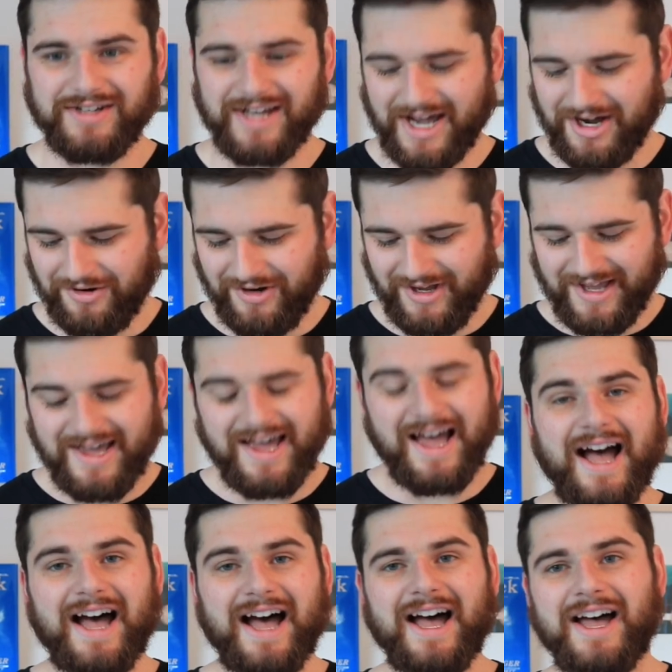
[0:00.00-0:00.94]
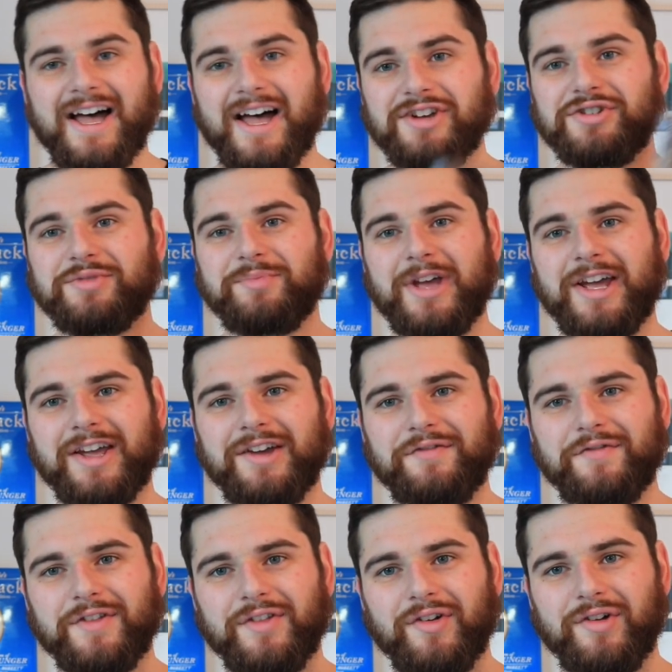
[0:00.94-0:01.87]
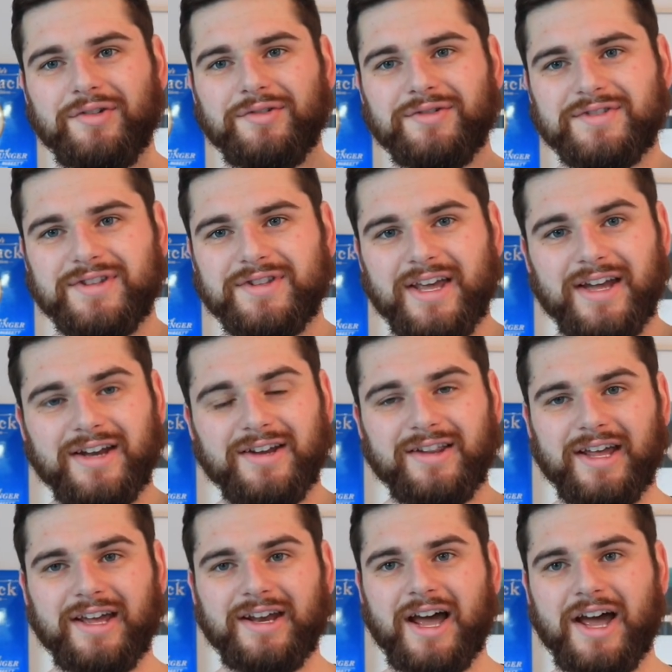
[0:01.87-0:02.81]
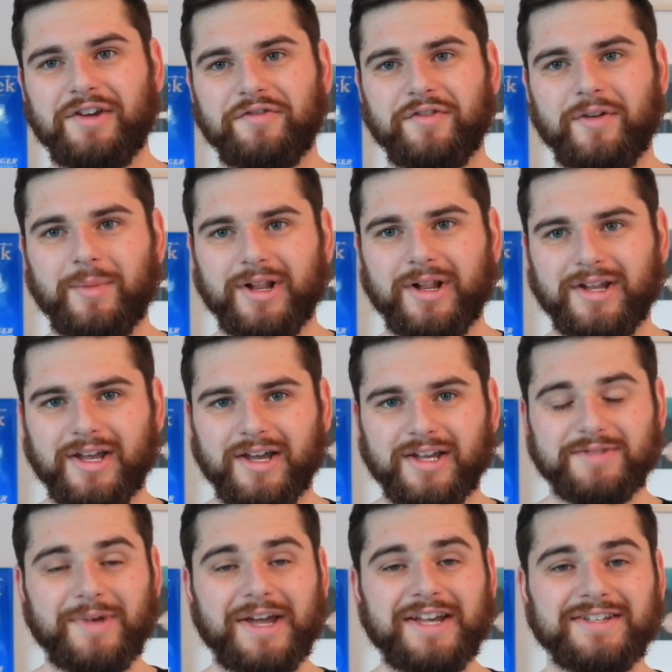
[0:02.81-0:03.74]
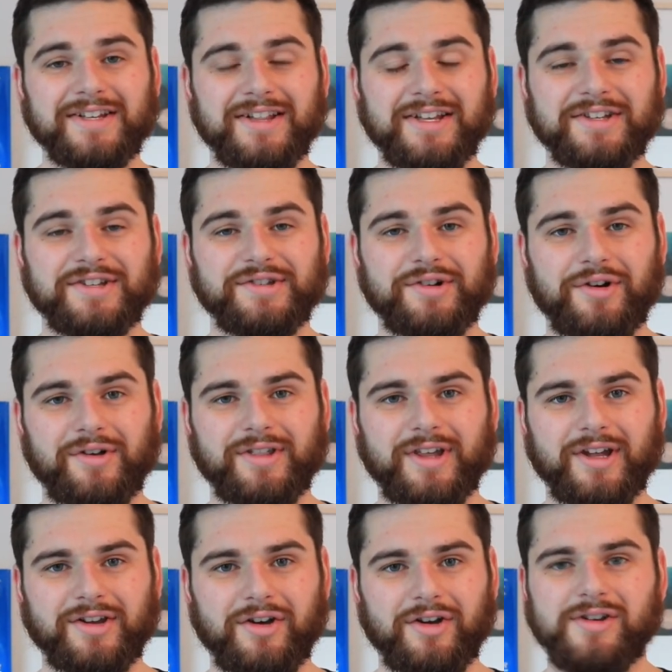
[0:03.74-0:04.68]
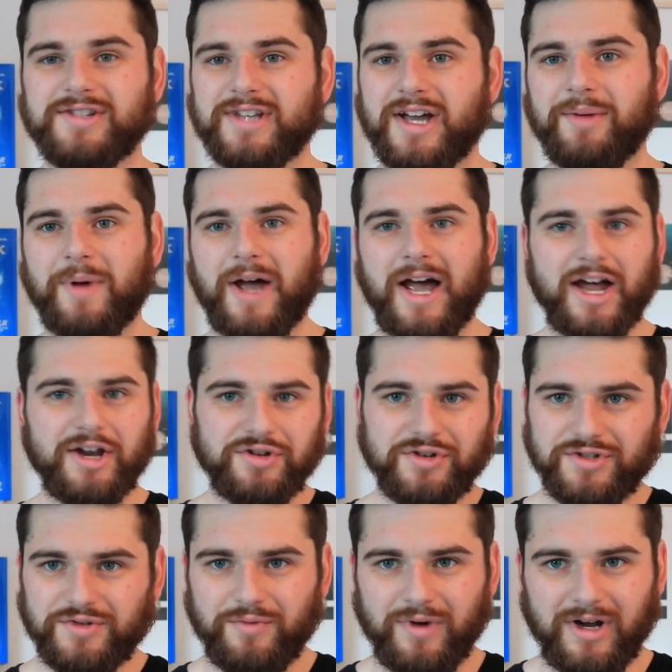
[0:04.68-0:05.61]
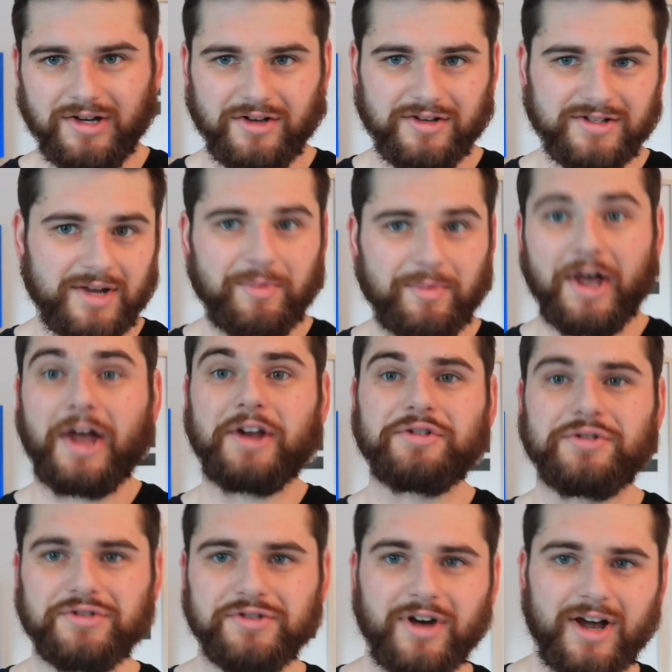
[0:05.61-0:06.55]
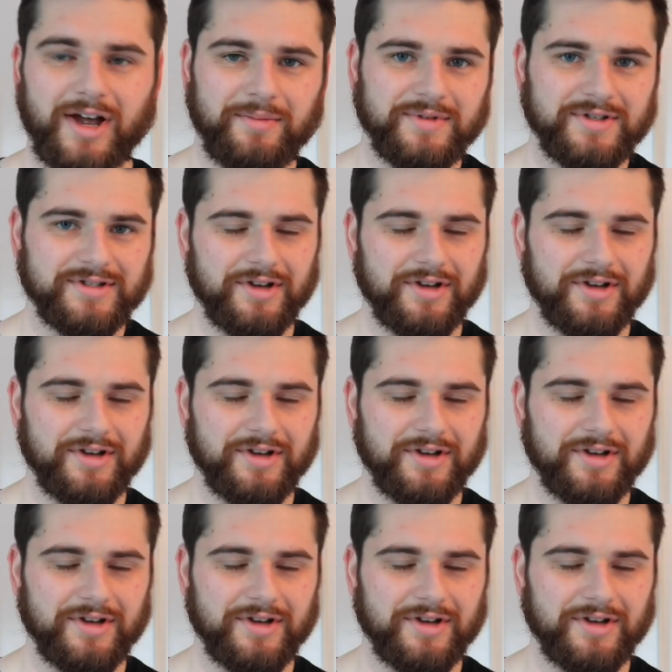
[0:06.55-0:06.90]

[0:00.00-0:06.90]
Now, 100 Bagger, for those that aren't familiar, is basically a stock that goes up 100 to 1, goes up 100 times.